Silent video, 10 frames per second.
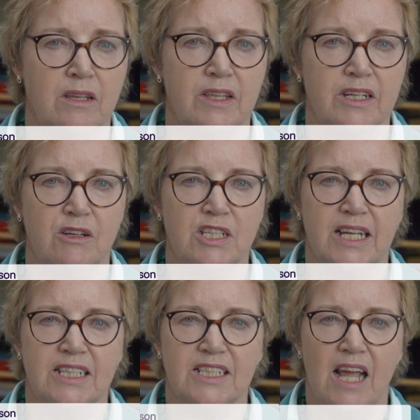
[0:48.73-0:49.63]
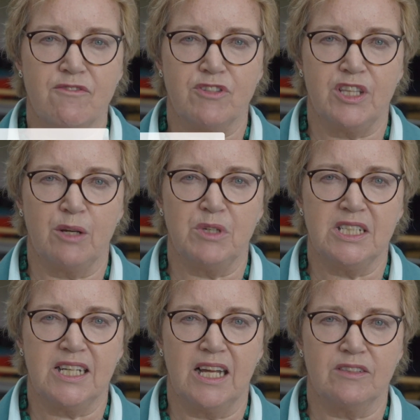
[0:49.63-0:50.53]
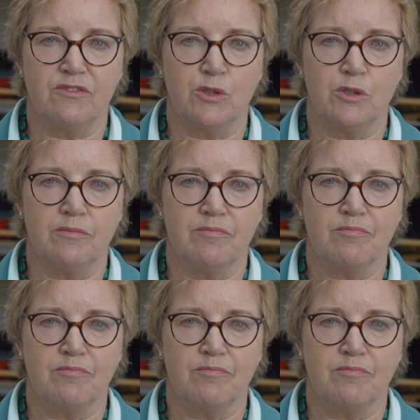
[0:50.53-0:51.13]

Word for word: that goes against everything we stand for.